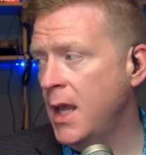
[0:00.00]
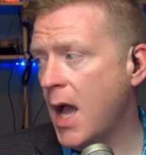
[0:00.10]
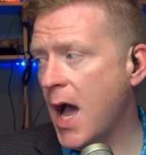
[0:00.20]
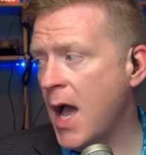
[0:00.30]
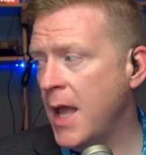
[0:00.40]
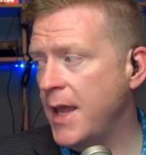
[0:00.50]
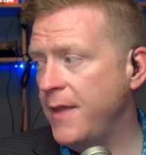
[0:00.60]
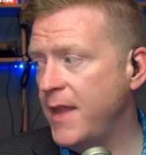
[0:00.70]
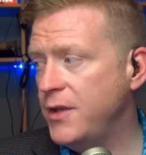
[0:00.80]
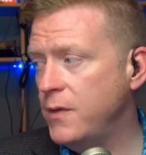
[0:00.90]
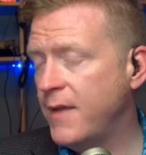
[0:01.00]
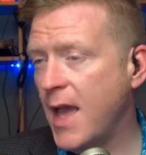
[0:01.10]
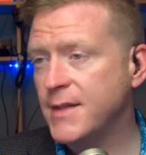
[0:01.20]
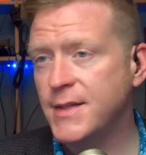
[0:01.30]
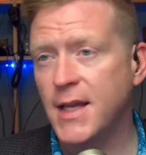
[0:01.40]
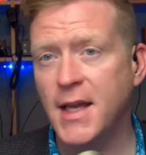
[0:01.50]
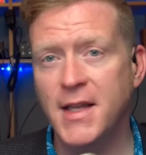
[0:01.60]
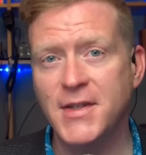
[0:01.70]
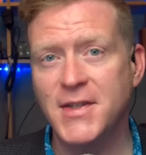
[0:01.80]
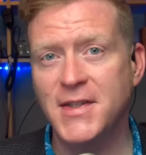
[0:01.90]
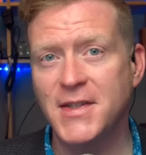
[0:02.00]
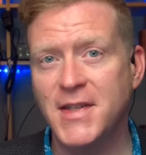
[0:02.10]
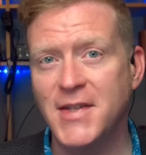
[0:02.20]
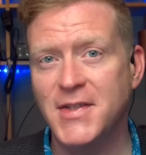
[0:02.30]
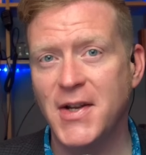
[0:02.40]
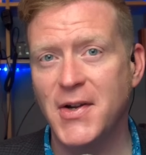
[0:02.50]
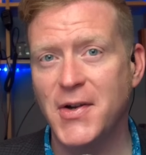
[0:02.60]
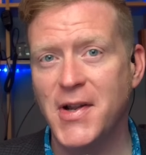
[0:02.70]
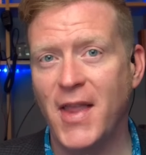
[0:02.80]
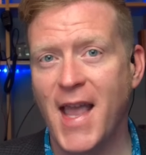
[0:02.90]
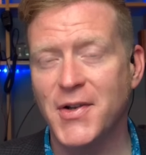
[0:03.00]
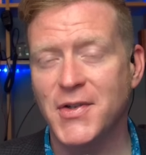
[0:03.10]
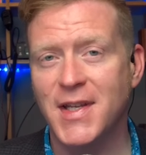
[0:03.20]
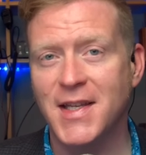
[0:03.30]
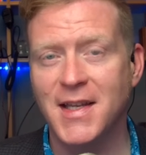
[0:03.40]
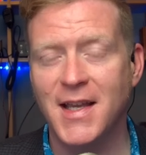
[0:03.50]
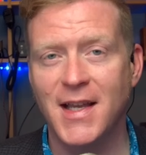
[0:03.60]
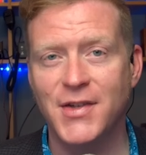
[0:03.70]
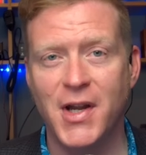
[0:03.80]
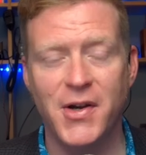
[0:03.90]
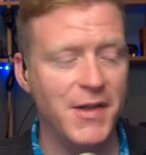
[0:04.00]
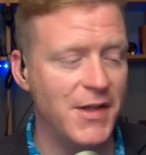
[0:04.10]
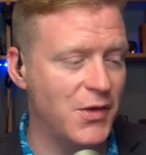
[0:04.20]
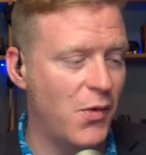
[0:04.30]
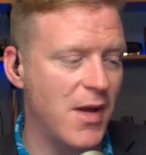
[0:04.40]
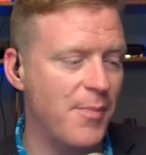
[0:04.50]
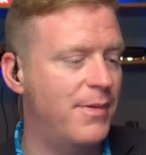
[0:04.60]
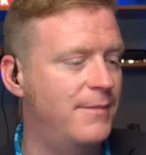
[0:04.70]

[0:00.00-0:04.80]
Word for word: Uh, and then you've got uh, State Senator Neil Anderson uh, sharing this quip.